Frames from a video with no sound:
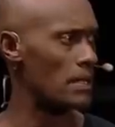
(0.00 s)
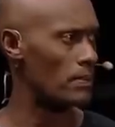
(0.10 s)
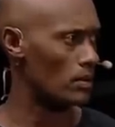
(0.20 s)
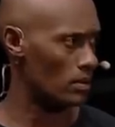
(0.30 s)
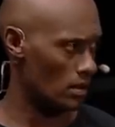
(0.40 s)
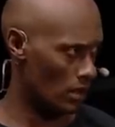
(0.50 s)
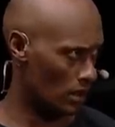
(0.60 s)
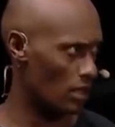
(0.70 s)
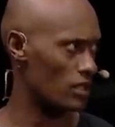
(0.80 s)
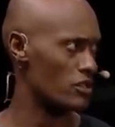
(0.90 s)
people
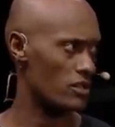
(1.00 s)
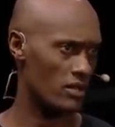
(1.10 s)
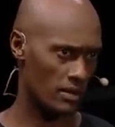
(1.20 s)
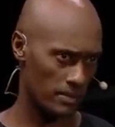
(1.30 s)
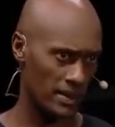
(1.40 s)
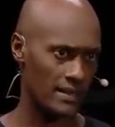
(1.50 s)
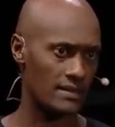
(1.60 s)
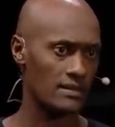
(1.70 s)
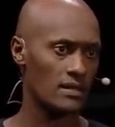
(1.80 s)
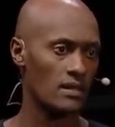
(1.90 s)
and culture and
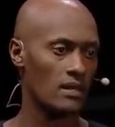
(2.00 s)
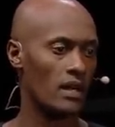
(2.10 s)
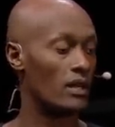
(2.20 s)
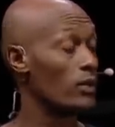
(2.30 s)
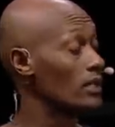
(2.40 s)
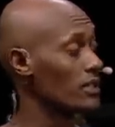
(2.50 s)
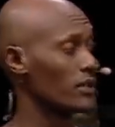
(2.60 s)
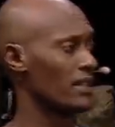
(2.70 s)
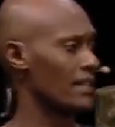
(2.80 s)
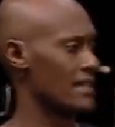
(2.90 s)
place, I quickly
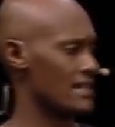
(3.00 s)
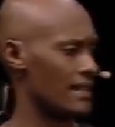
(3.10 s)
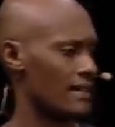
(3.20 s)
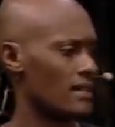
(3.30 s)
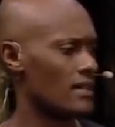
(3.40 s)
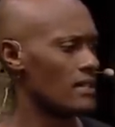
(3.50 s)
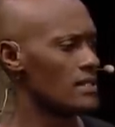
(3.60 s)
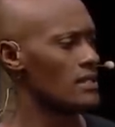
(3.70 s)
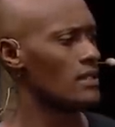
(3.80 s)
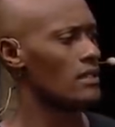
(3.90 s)
realized that
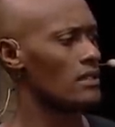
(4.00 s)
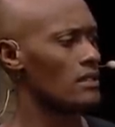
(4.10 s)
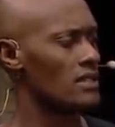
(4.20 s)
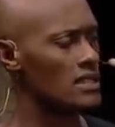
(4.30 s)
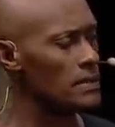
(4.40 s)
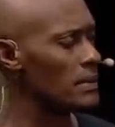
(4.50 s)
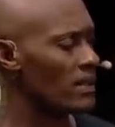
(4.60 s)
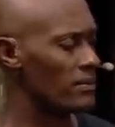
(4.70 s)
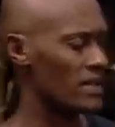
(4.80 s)
these people have